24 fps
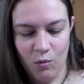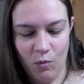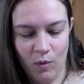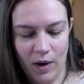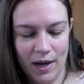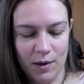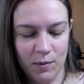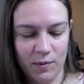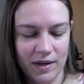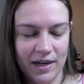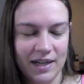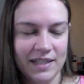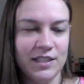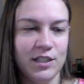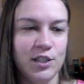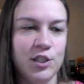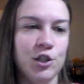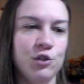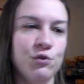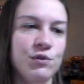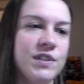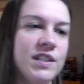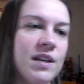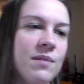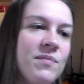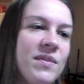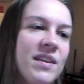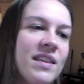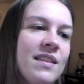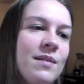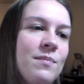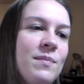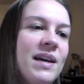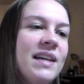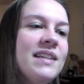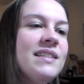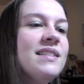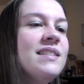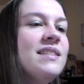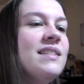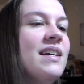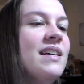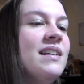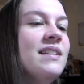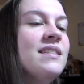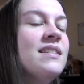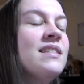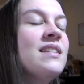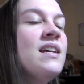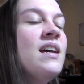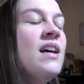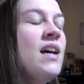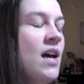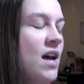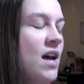Why would I do something that makes sense?